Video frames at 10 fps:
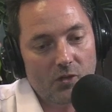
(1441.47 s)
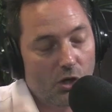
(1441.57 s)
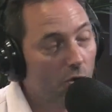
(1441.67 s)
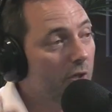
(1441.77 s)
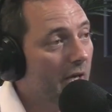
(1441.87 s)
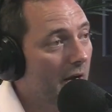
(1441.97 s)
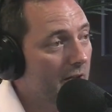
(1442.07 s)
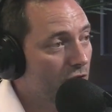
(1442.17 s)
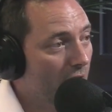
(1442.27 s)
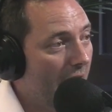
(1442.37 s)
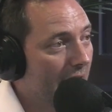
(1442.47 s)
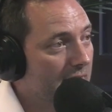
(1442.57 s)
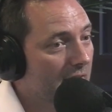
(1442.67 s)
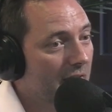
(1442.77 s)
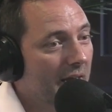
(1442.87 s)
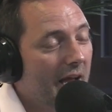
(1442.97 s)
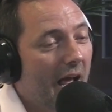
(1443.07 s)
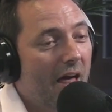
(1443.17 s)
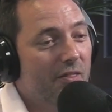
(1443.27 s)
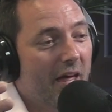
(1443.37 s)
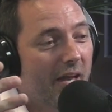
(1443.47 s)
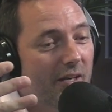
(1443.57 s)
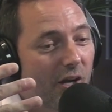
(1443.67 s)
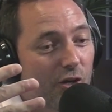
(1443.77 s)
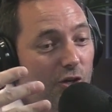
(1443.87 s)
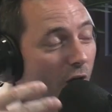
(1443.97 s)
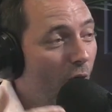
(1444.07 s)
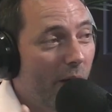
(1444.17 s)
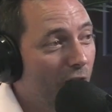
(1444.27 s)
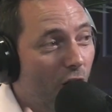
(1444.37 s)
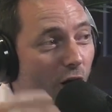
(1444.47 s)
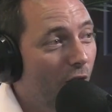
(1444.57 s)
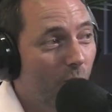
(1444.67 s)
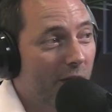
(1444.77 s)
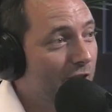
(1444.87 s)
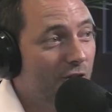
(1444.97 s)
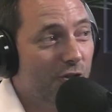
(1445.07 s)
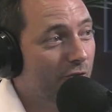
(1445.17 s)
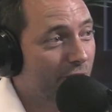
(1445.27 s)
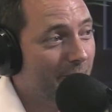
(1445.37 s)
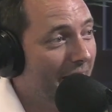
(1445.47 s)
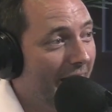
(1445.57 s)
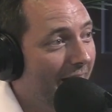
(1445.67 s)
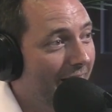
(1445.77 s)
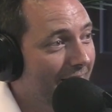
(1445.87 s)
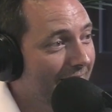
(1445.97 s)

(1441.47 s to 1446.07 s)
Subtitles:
go to contract, and then know at all what to do from there.